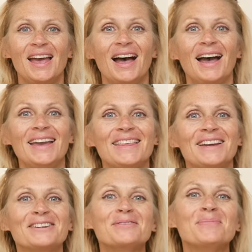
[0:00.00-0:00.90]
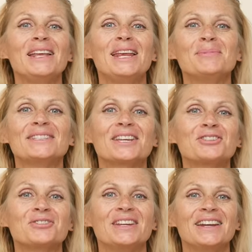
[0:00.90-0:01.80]
Hi there, my name is
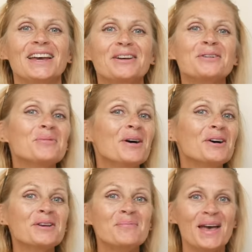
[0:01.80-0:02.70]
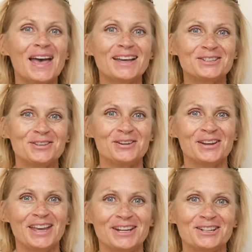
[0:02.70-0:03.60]
Katrina. Welcome back to the
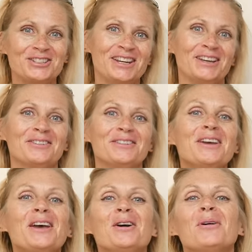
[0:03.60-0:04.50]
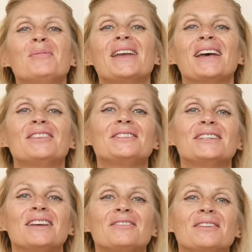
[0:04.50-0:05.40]
Organics Channel, where we gather
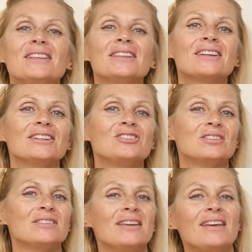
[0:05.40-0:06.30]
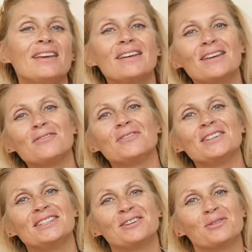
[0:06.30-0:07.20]
together in the kitchen
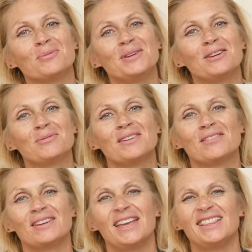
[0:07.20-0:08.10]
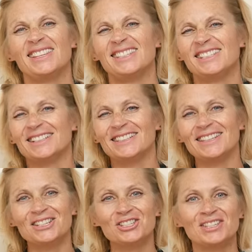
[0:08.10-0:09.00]
every single week. We create these
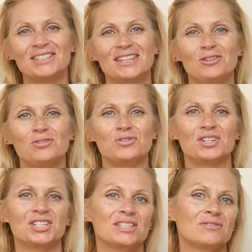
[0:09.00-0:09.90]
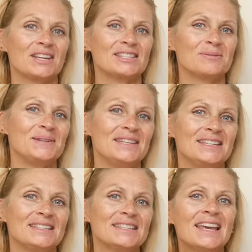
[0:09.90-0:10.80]
delicious and nutritious
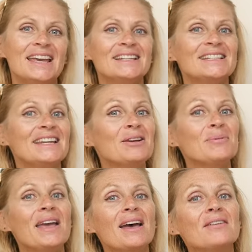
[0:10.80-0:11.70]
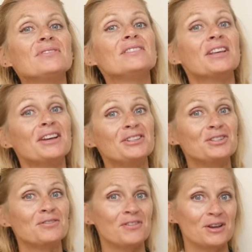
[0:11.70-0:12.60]
recipes. Today we have
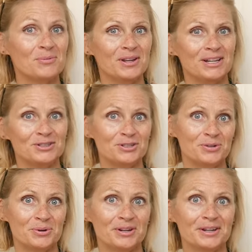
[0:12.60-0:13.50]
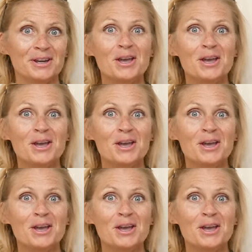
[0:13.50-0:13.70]
such a fun one in store.